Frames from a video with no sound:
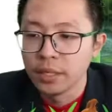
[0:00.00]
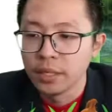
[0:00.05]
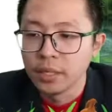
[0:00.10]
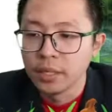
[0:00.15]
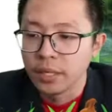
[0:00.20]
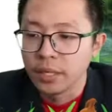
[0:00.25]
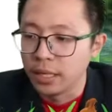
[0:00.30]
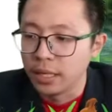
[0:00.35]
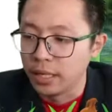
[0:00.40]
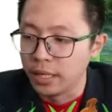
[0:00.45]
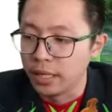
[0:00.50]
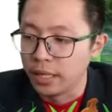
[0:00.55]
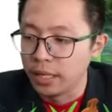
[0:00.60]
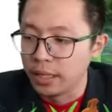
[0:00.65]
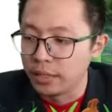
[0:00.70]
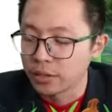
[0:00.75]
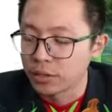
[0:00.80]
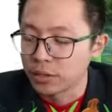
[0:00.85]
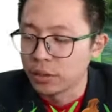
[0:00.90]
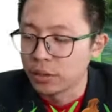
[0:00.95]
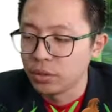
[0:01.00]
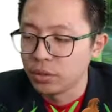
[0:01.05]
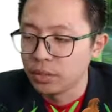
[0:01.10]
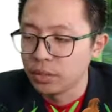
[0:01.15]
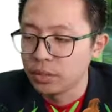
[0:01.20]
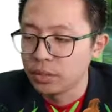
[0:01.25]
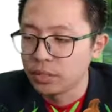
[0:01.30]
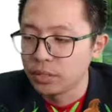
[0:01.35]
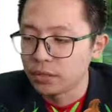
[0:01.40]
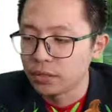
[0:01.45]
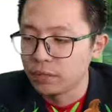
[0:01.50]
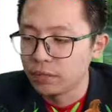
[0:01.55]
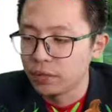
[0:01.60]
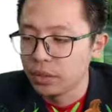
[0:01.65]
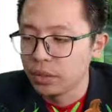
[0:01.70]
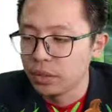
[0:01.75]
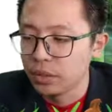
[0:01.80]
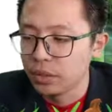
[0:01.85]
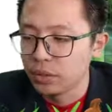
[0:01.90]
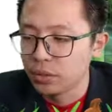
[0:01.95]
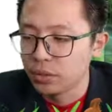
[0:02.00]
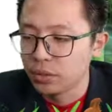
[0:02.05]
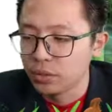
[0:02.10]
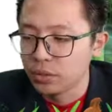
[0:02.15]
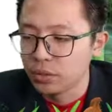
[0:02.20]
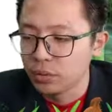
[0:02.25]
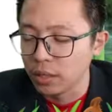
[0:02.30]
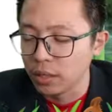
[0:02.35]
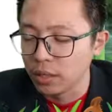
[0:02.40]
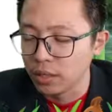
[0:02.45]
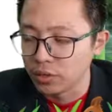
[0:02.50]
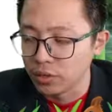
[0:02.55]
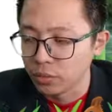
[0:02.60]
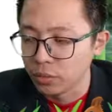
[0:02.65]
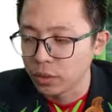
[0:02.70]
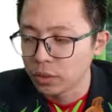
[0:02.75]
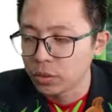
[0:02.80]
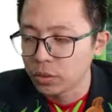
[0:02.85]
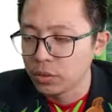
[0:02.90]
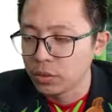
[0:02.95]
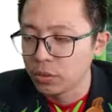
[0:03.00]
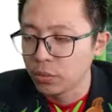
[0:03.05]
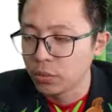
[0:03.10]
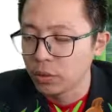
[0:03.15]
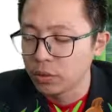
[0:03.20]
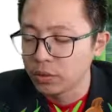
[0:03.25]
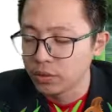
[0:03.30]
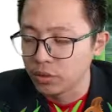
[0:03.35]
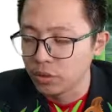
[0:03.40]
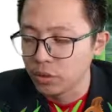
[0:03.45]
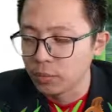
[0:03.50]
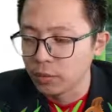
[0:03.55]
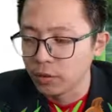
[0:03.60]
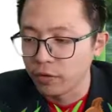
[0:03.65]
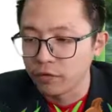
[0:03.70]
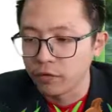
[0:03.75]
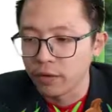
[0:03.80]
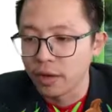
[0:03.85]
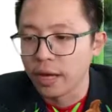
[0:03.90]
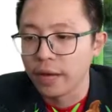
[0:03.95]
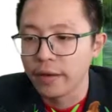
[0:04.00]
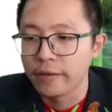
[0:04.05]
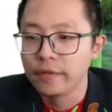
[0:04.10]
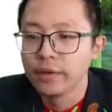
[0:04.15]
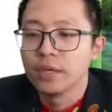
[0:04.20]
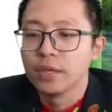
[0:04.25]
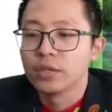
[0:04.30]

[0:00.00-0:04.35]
So this is V2 square root 0.5.